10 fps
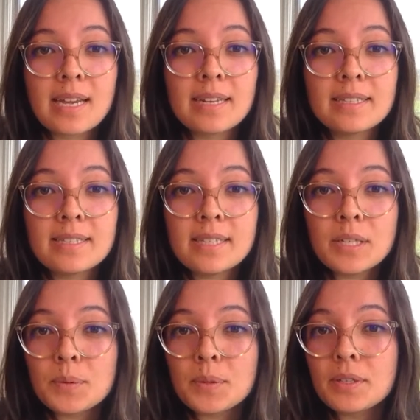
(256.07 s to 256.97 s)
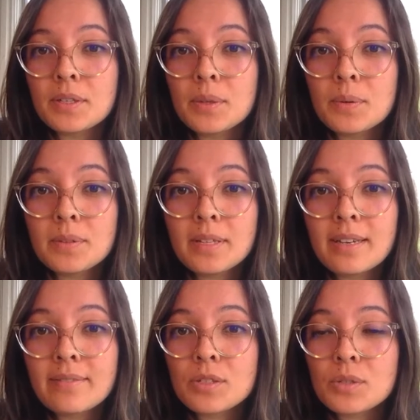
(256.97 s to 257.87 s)
and in SQL, you only
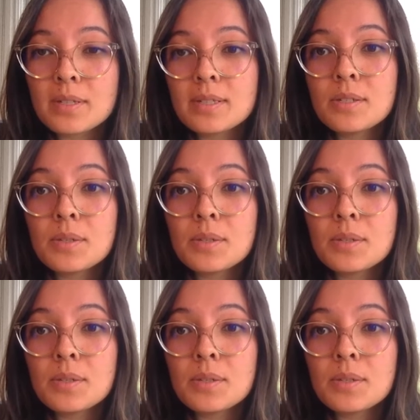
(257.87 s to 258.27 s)
ever join